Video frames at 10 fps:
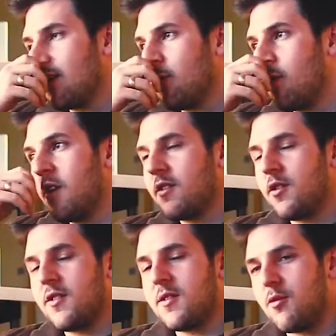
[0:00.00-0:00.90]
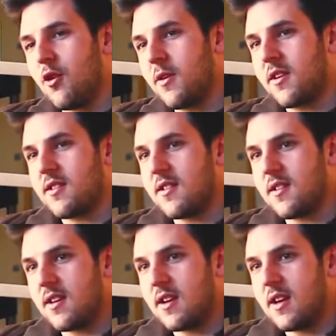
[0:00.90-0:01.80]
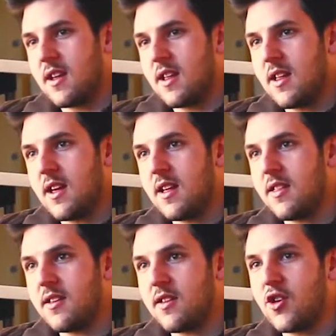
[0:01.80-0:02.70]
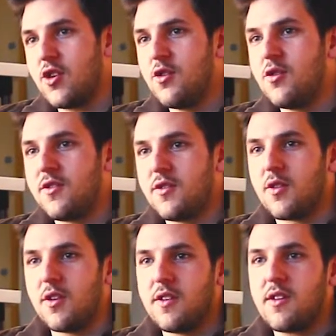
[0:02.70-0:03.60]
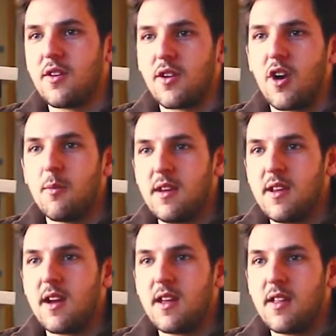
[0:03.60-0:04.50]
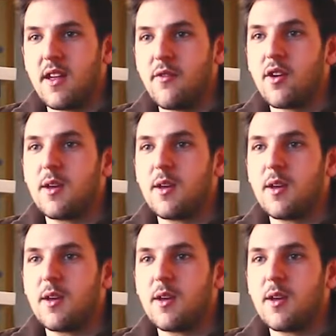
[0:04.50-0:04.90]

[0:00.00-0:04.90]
We wanted to do this in Bournemouth because there's a huge sort of digital economy down here that everyone